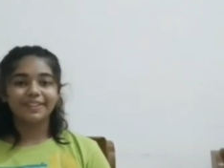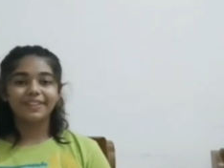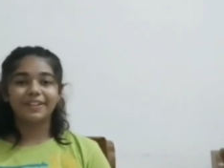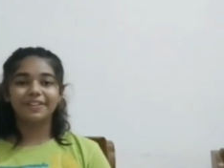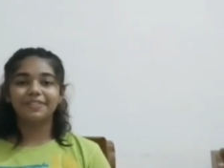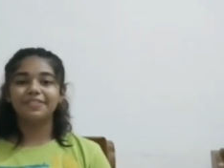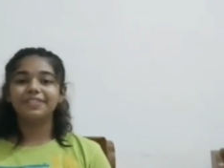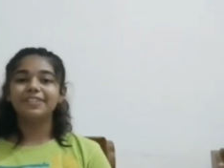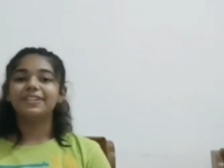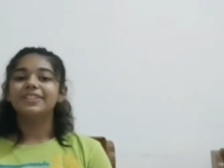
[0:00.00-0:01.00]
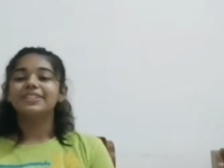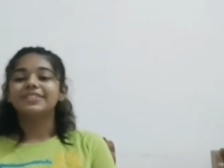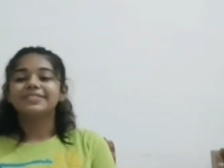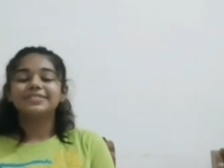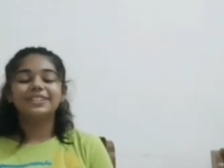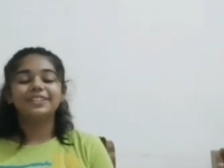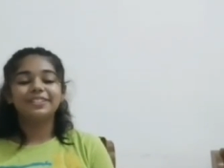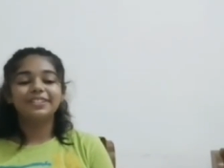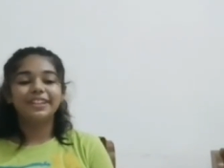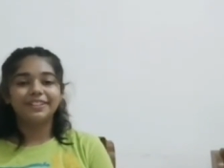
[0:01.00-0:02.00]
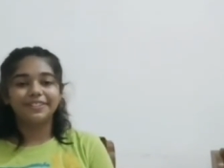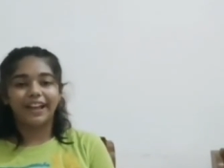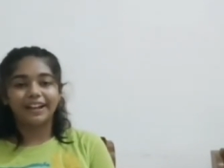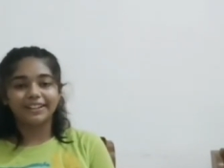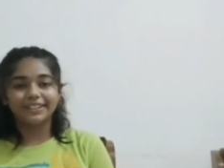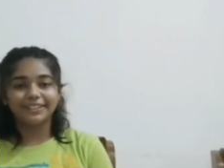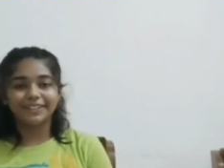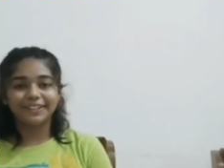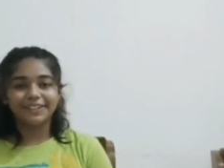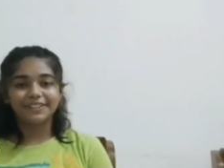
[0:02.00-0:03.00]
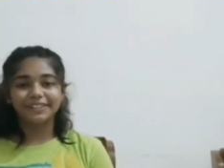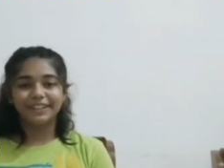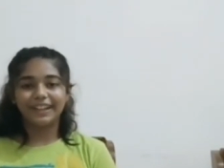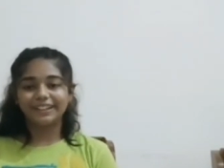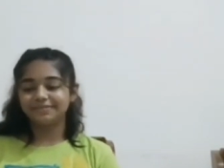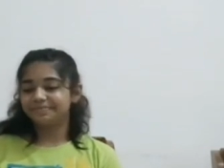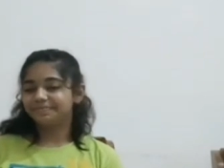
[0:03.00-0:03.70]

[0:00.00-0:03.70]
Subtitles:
So you need to get. Okay.